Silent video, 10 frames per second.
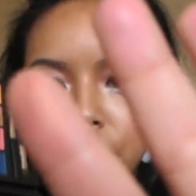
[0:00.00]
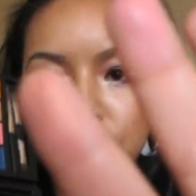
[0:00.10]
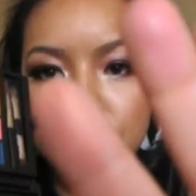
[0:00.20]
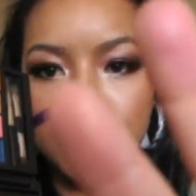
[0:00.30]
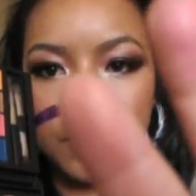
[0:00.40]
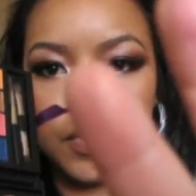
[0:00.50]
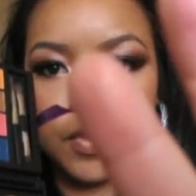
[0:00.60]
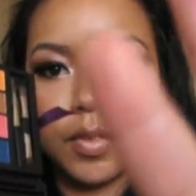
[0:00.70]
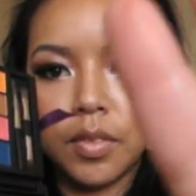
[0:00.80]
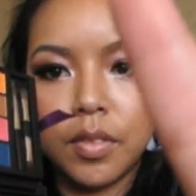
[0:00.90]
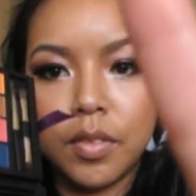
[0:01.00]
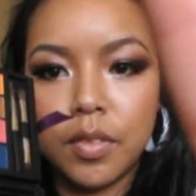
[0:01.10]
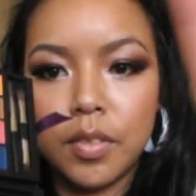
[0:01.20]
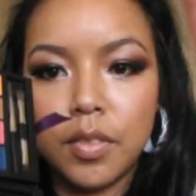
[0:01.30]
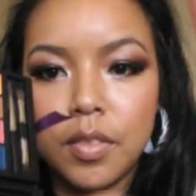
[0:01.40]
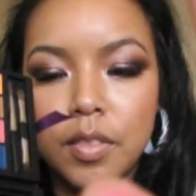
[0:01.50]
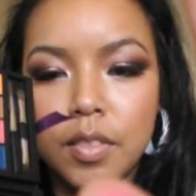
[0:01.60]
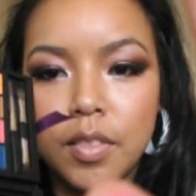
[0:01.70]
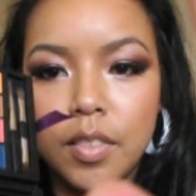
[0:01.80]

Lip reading: Nobody speaks.